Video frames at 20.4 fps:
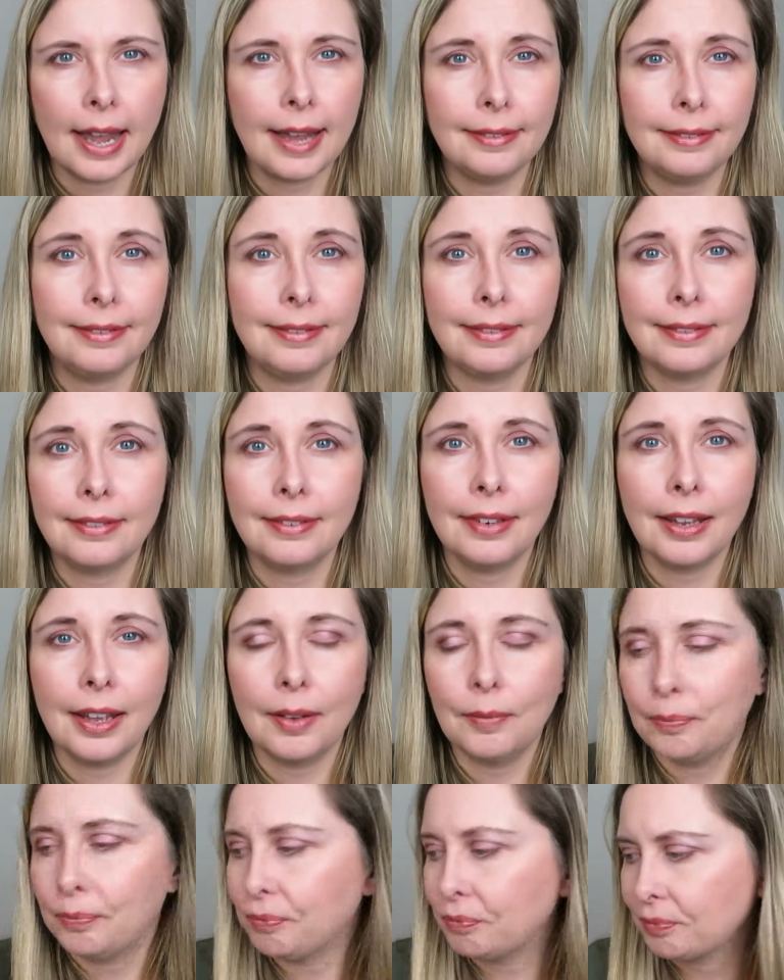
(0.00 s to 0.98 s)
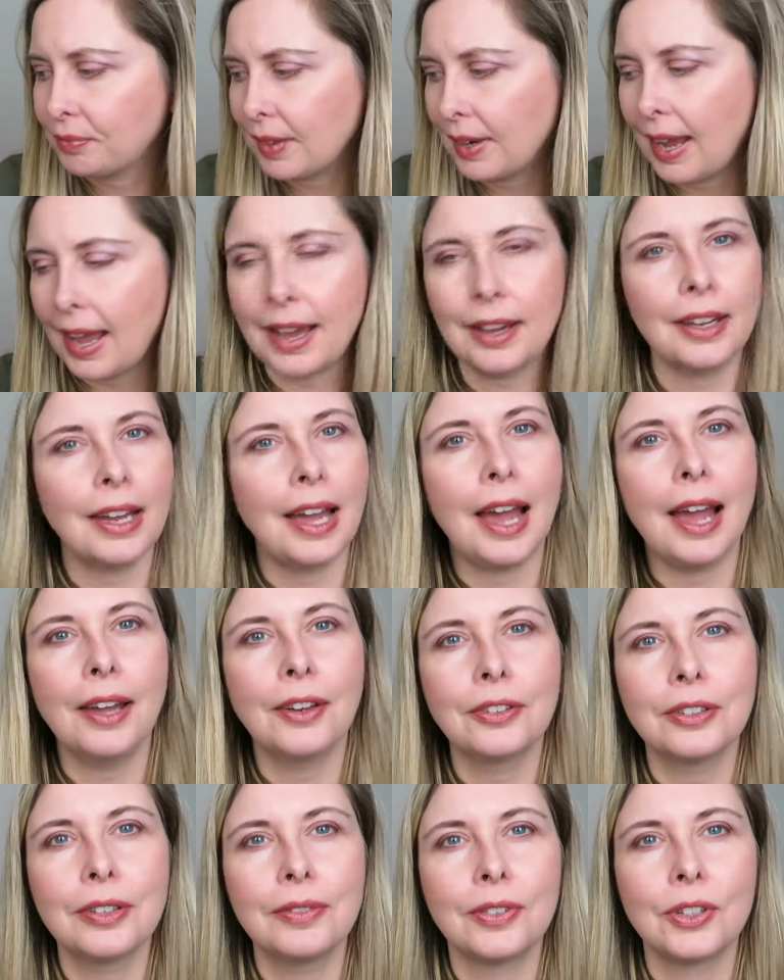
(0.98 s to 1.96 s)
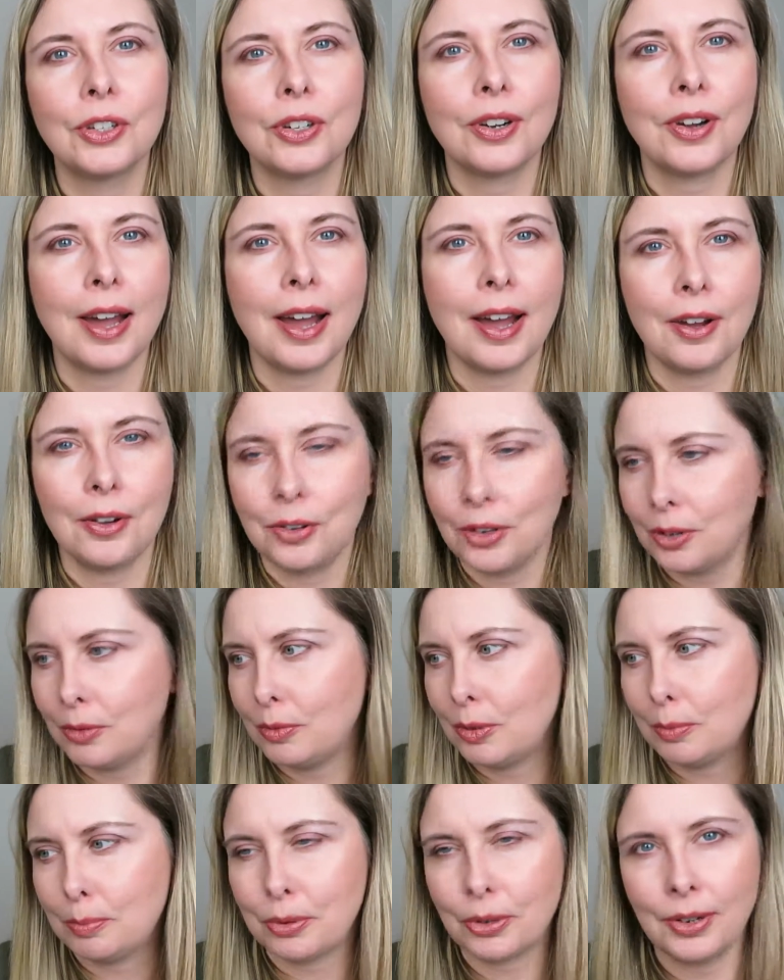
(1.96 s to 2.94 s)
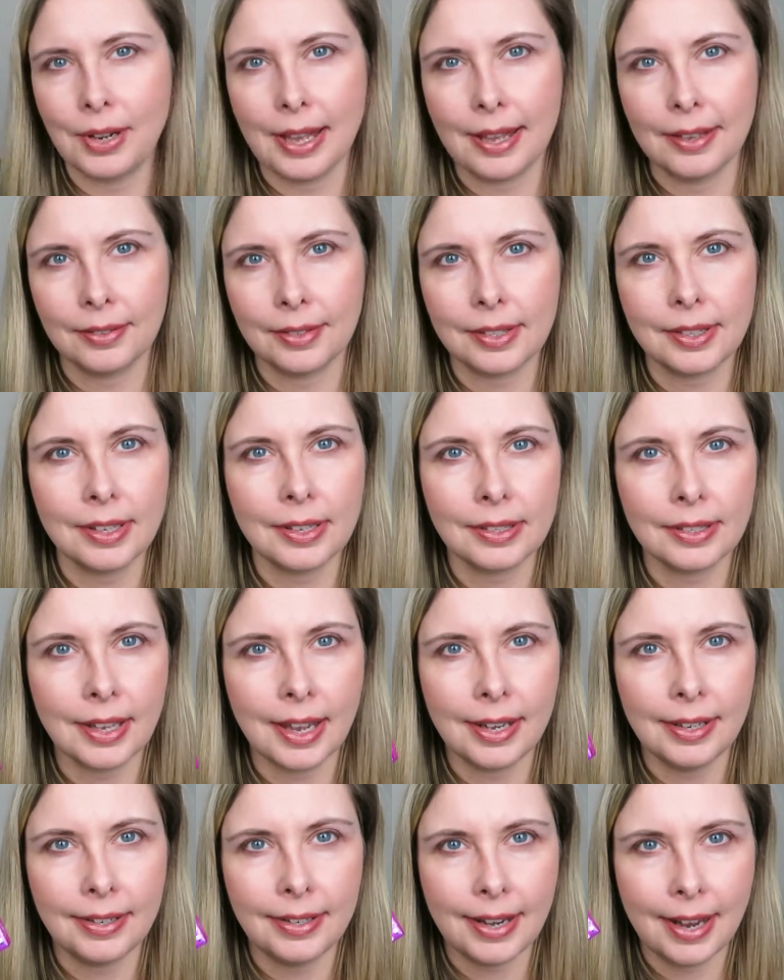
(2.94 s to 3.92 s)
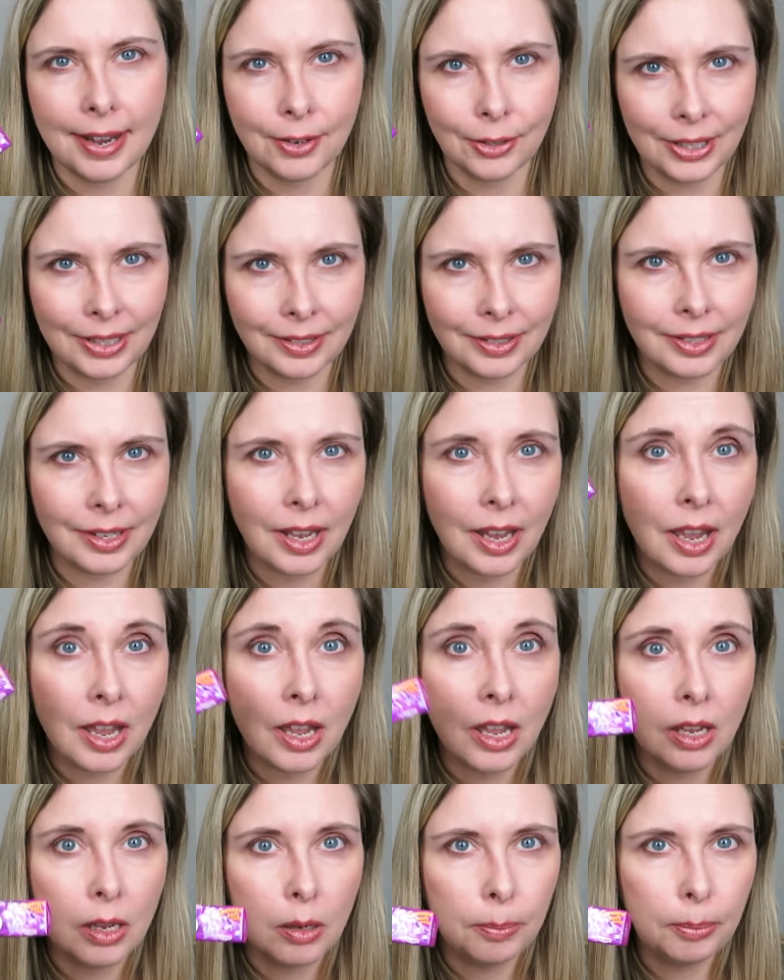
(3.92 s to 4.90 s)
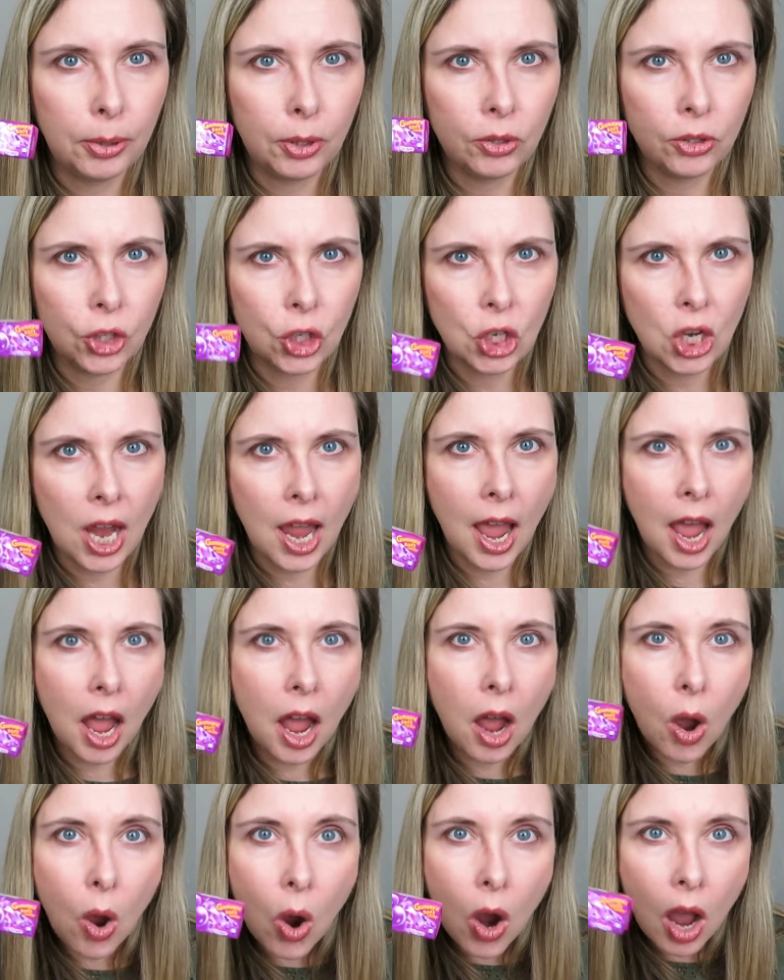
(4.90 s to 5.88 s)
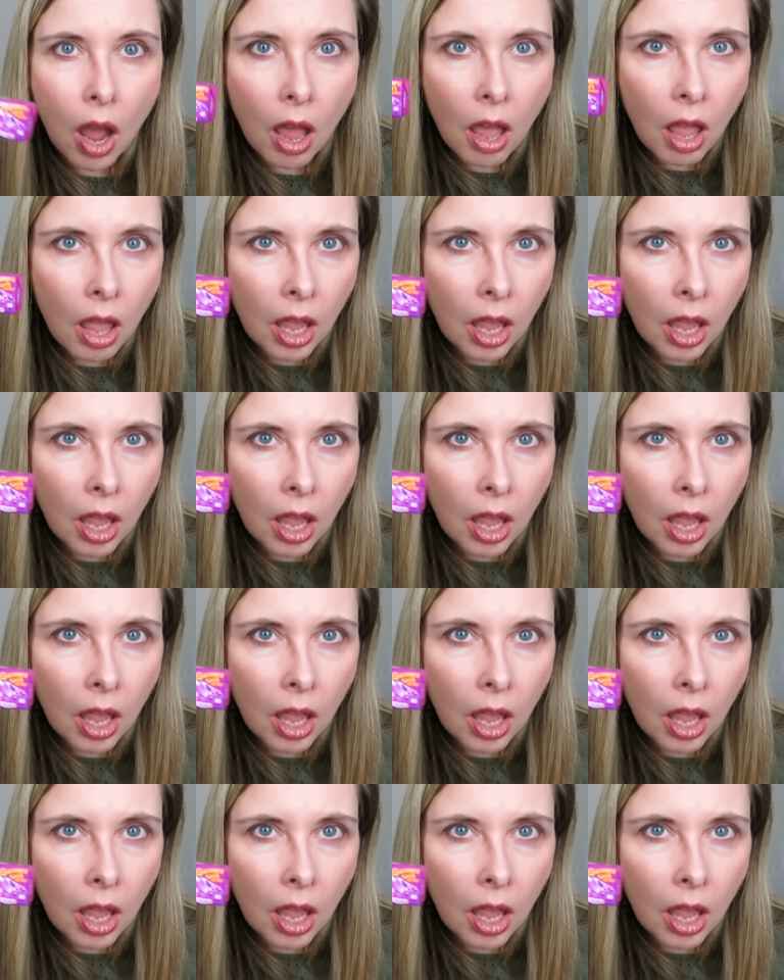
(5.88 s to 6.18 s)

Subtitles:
I don't even know how you would pronounce this. I doubt it's Puchao,